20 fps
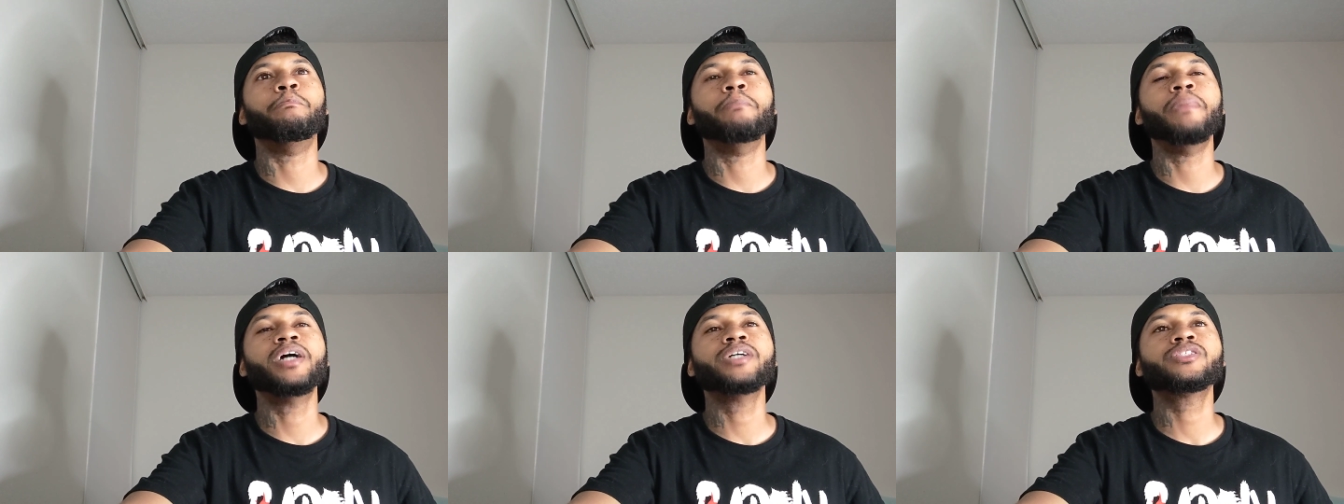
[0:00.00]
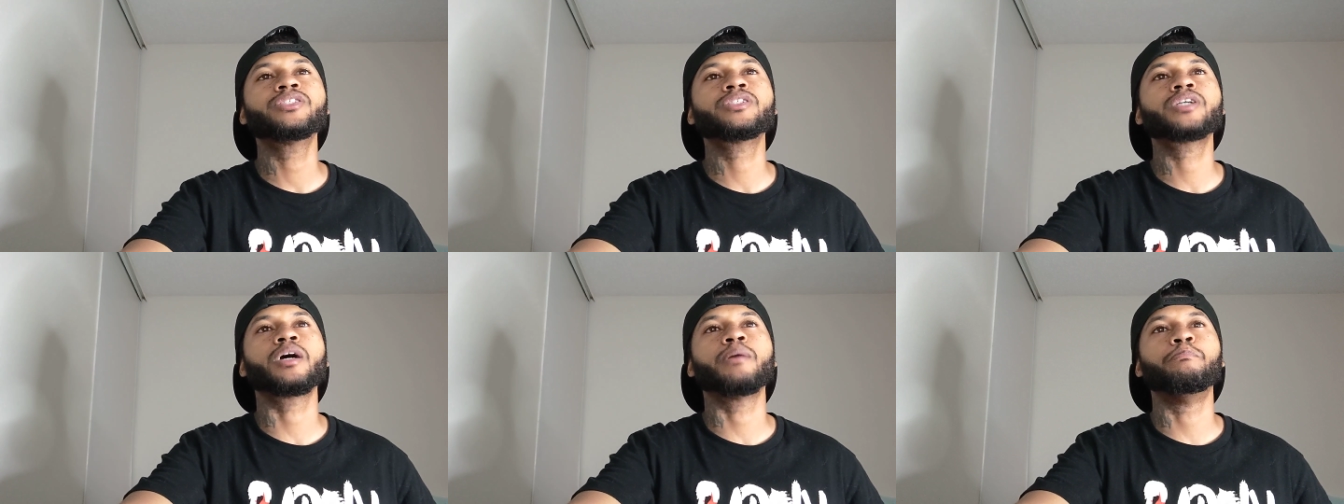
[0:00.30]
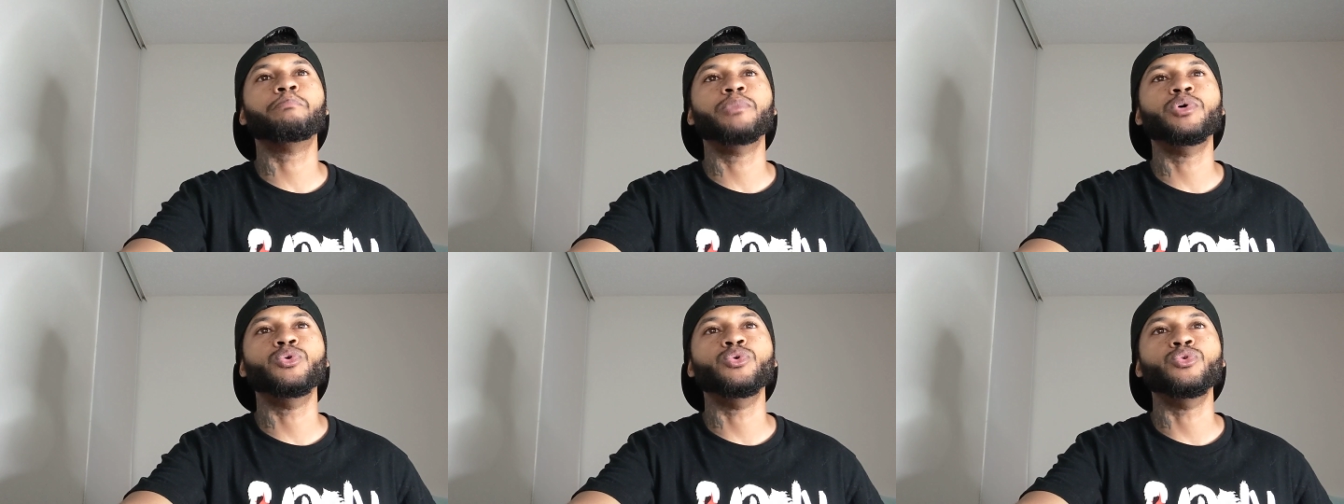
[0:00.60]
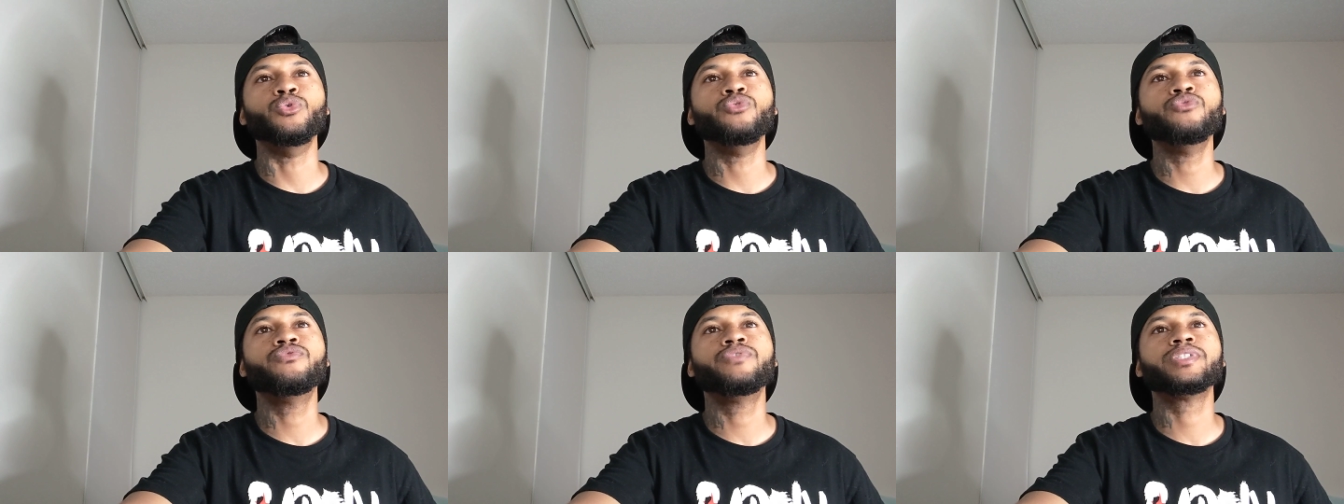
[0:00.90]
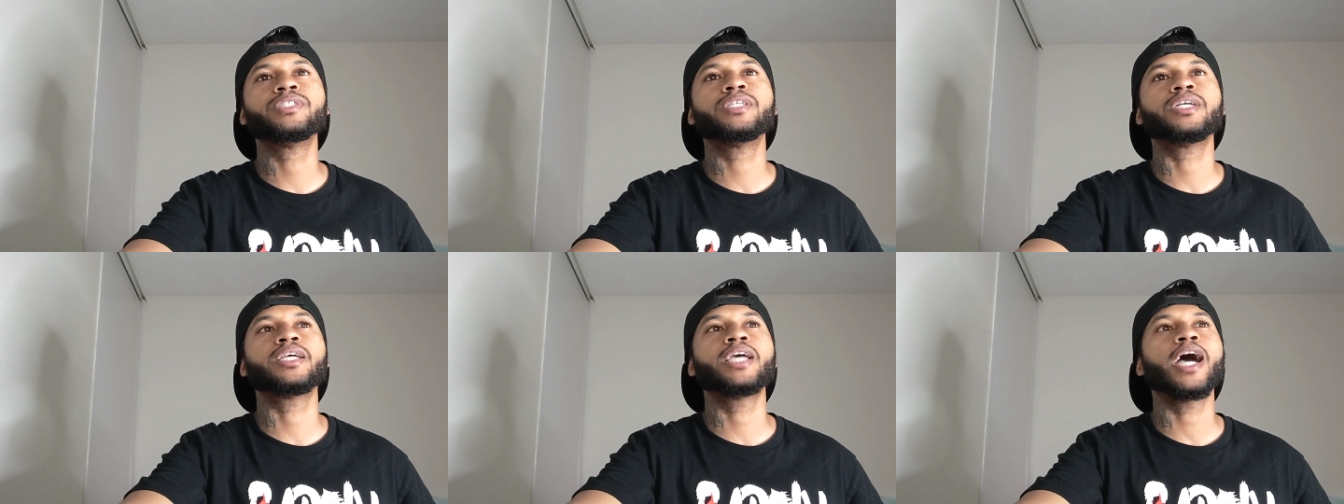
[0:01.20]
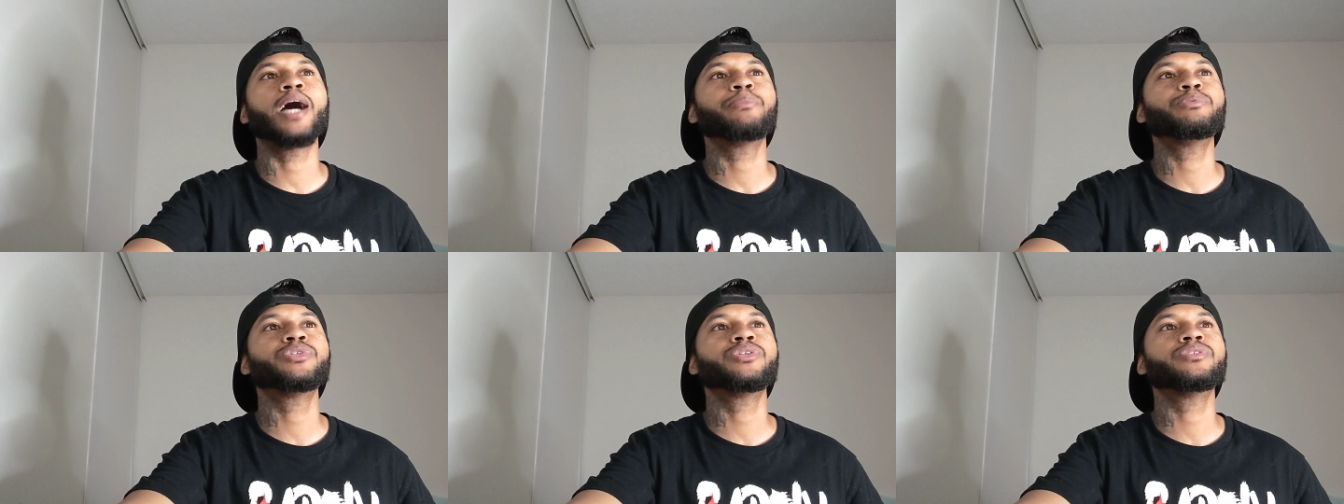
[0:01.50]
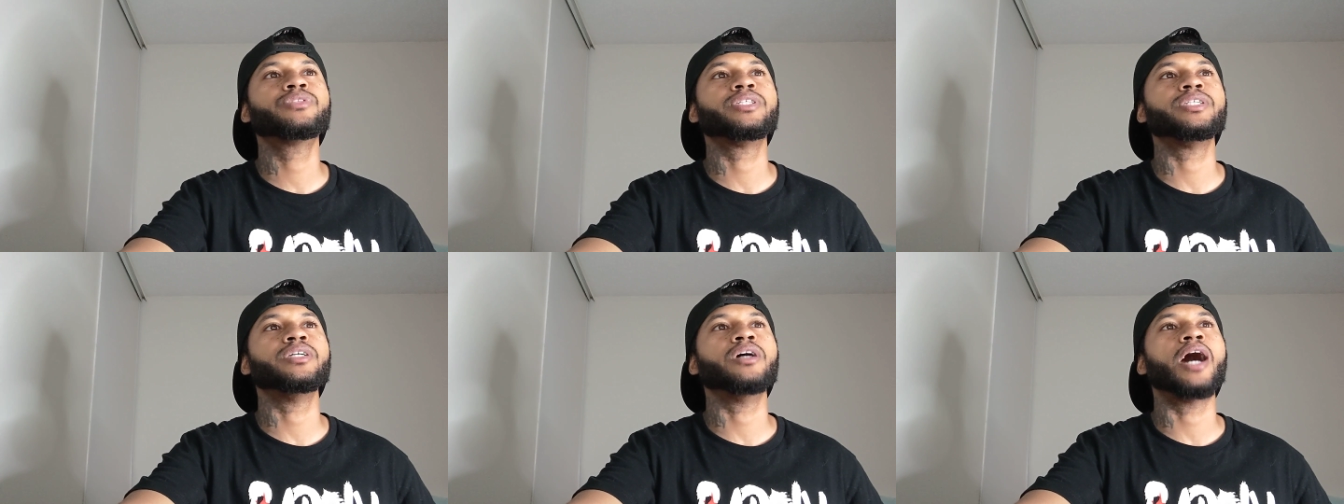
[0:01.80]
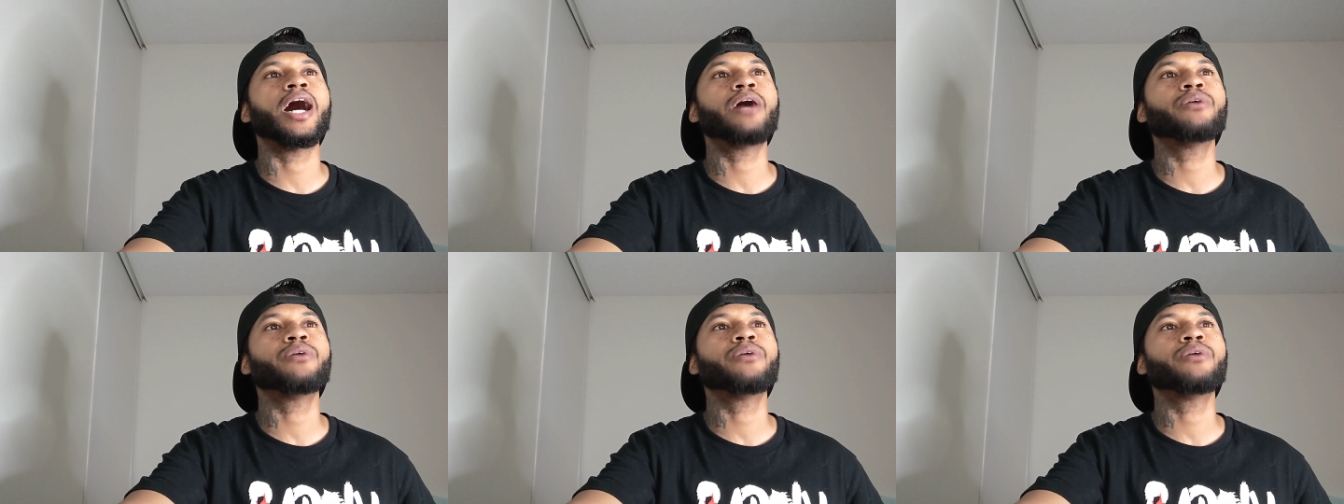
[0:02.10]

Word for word: Musk move to capture the